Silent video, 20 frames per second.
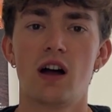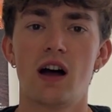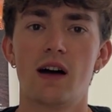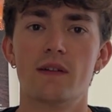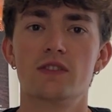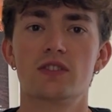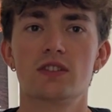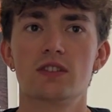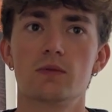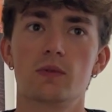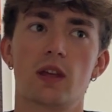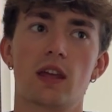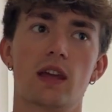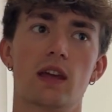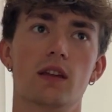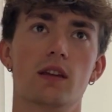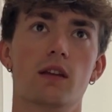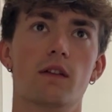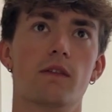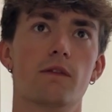Obviously, we
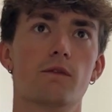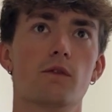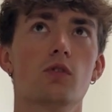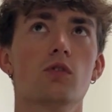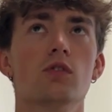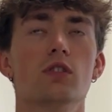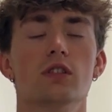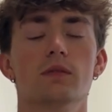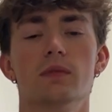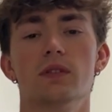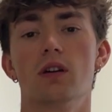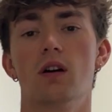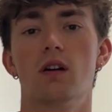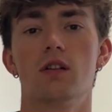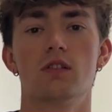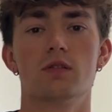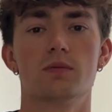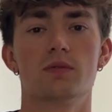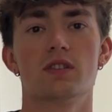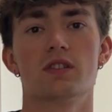can't fully be
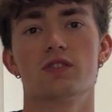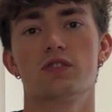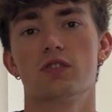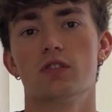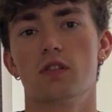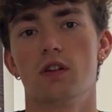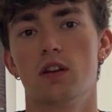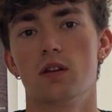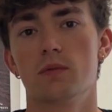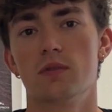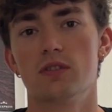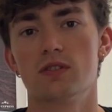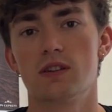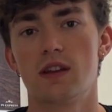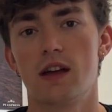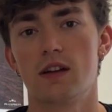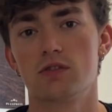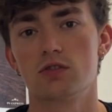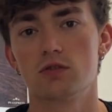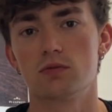100% sure anybody's
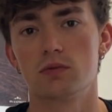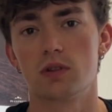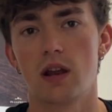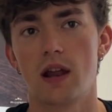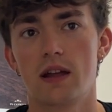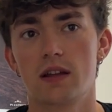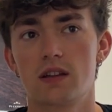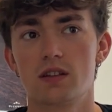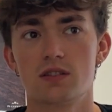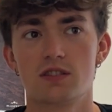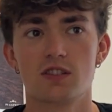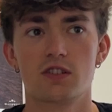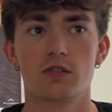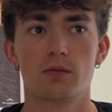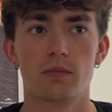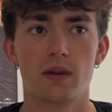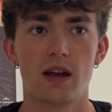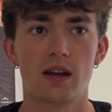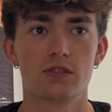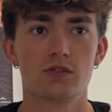natural, but I consider
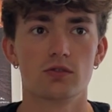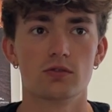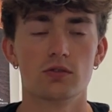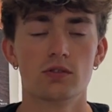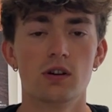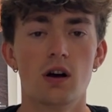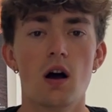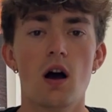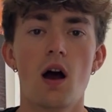them natural.